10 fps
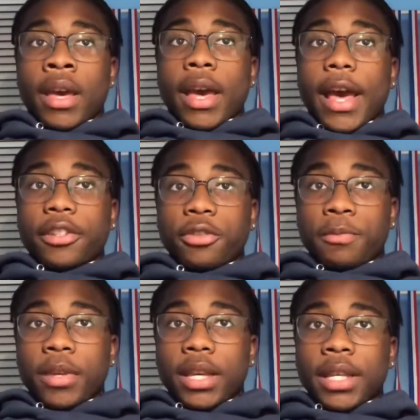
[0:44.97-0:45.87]

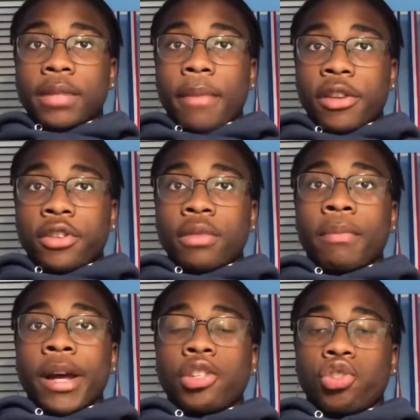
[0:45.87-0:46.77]
Entropy is measured
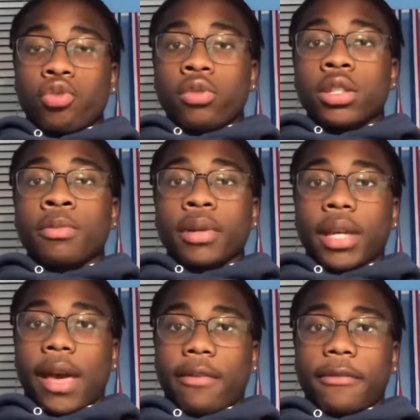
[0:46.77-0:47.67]
by joules per
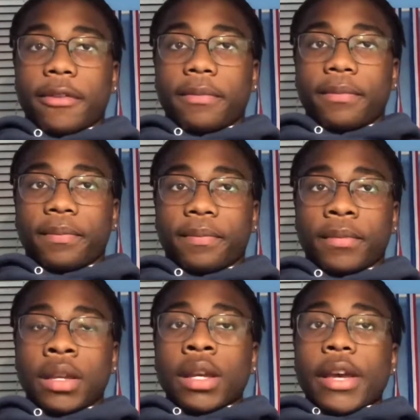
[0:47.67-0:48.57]
Kelvin.
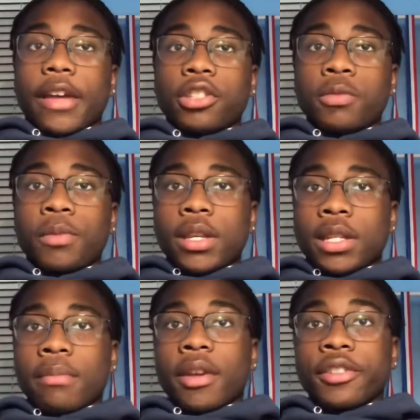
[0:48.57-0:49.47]
Entropy is a
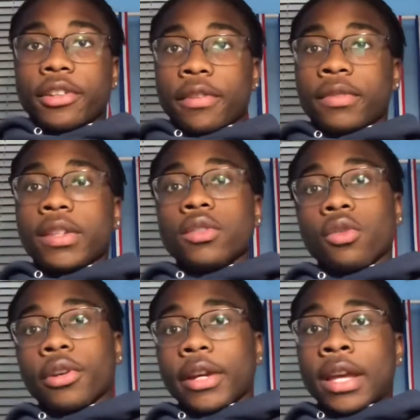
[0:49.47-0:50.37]
measure of
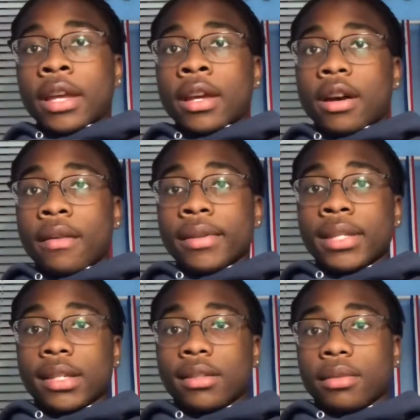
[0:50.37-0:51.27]
disorder of a
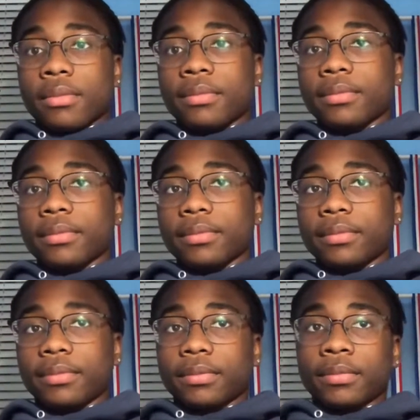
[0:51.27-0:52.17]
system.
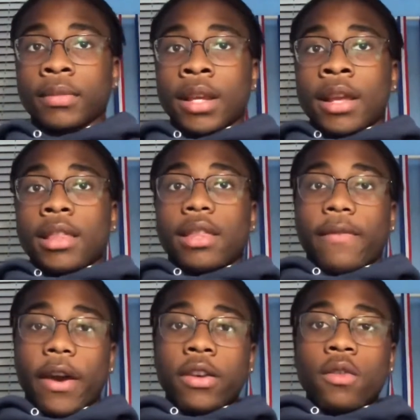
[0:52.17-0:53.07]
The
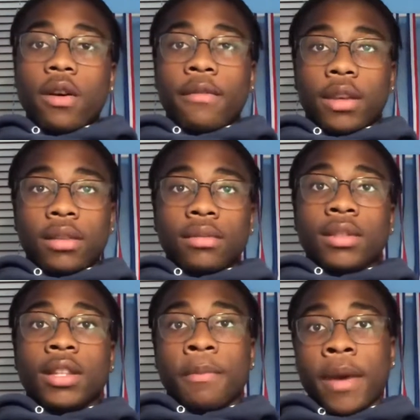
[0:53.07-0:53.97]
value of it
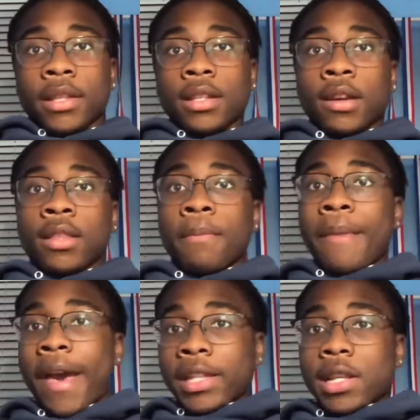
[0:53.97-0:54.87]
depends on the
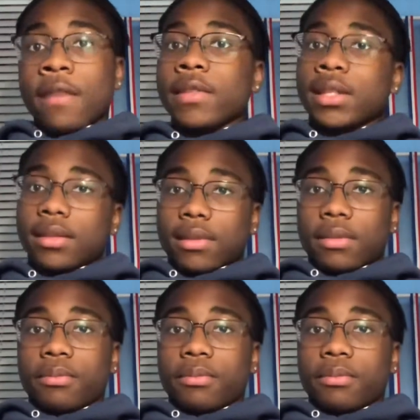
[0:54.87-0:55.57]
mass of the system,